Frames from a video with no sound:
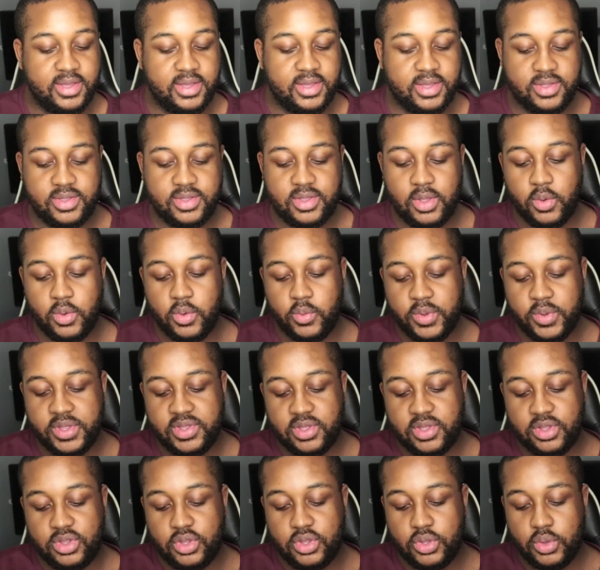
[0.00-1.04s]
So it was
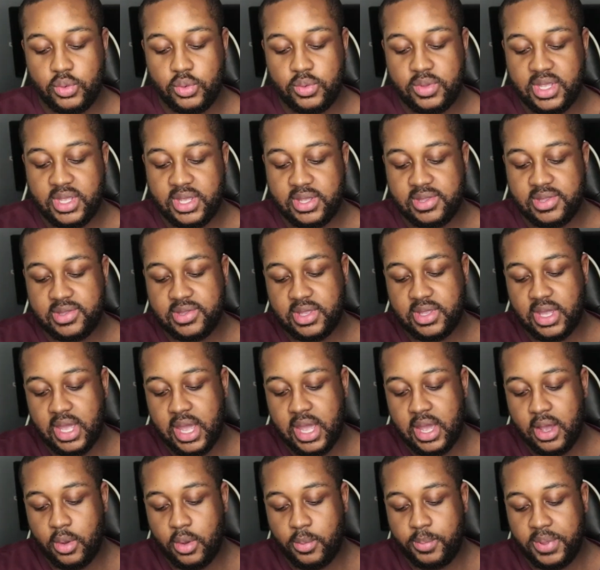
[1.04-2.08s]
a two disc
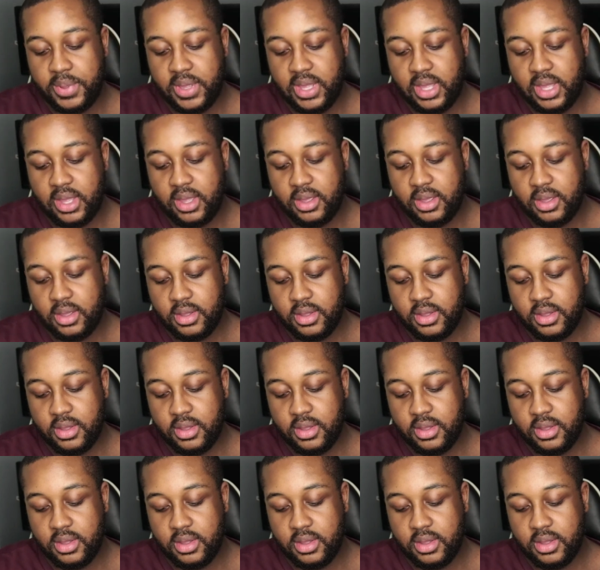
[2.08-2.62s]
LP.